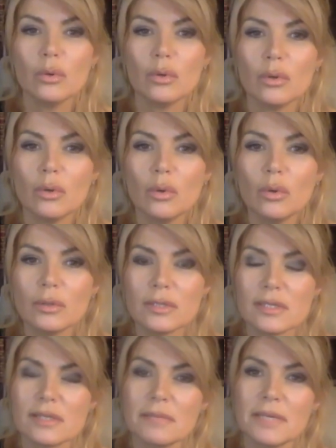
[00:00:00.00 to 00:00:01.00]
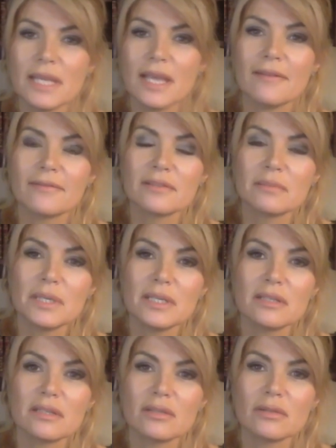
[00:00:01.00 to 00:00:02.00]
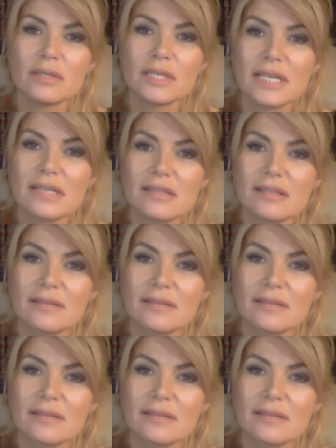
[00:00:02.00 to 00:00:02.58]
old does somebody have to be to do the test?